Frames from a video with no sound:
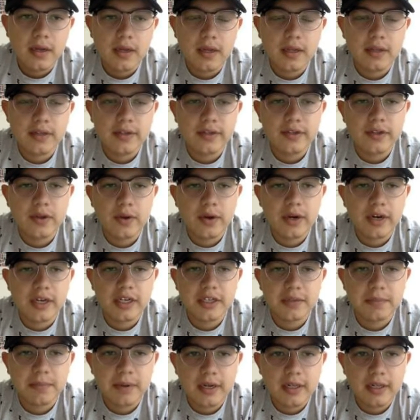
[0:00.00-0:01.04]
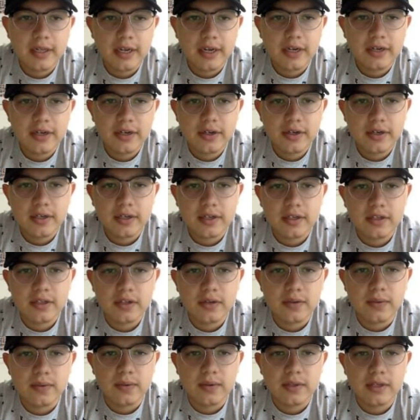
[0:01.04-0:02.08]
And the student expectation is
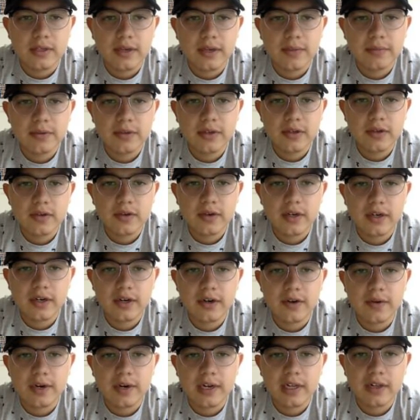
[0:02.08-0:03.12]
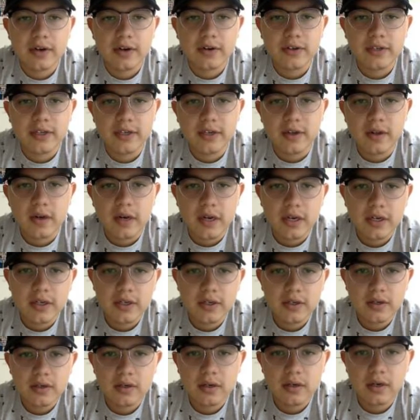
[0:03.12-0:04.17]
to demonstrate correct
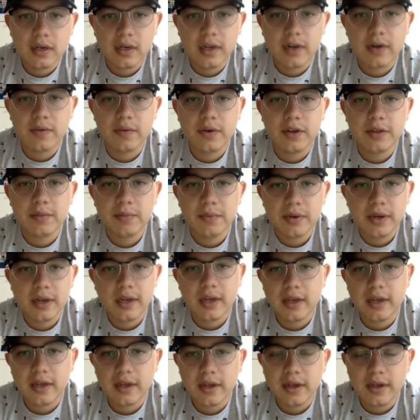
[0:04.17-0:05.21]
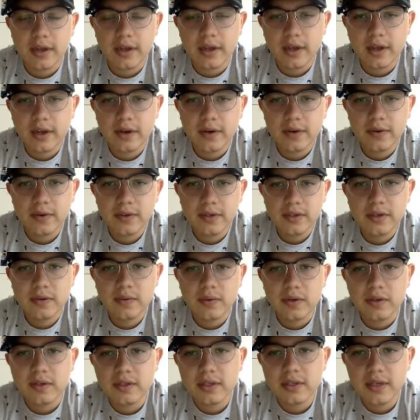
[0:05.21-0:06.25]
articulation and rhythmic accuracy
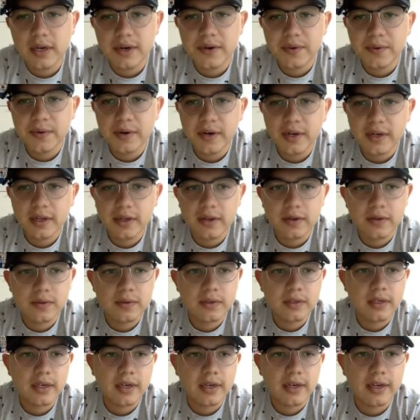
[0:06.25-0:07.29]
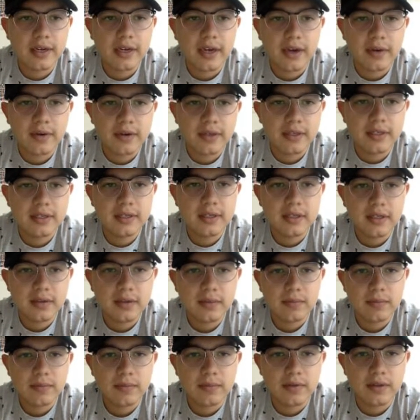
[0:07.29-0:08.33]
while sight reading using a counting
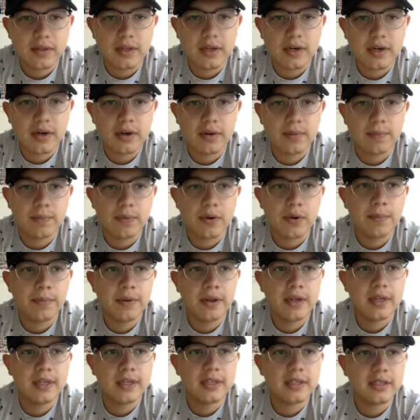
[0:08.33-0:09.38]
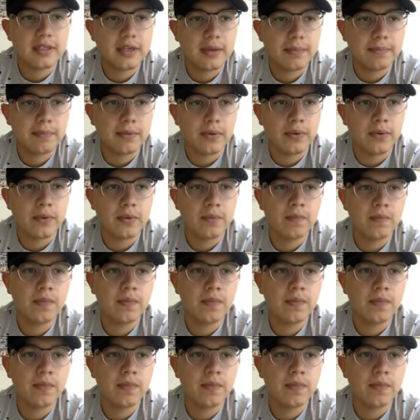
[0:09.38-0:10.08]
system within an appropriate tempo.